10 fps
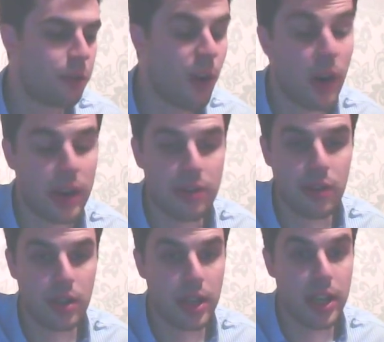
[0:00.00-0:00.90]
5
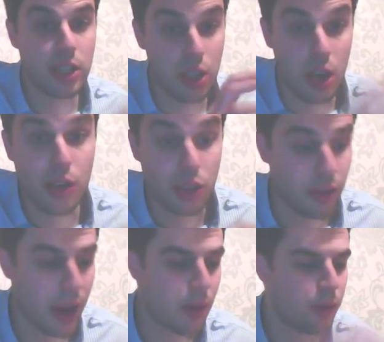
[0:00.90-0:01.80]
is a closer
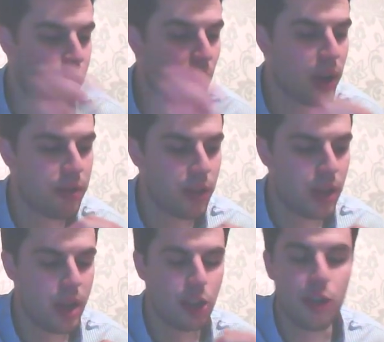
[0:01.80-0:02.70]
round.
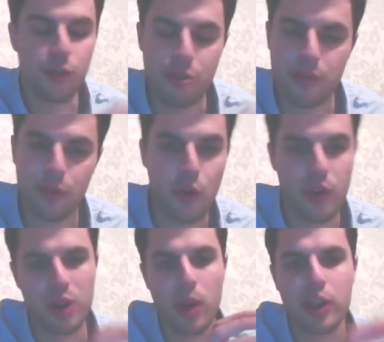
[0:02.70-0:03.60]
2, 3 and 4
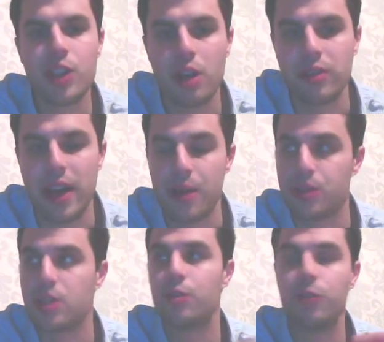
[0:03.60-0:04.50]
are quite dull
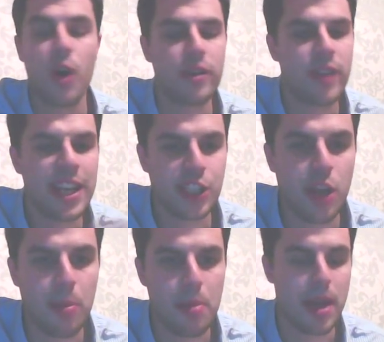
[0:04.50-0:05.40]
rounds. 5 heats
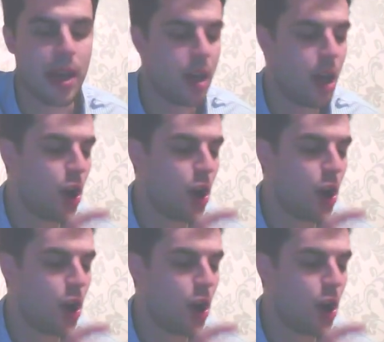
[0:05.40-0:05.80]
up a bit.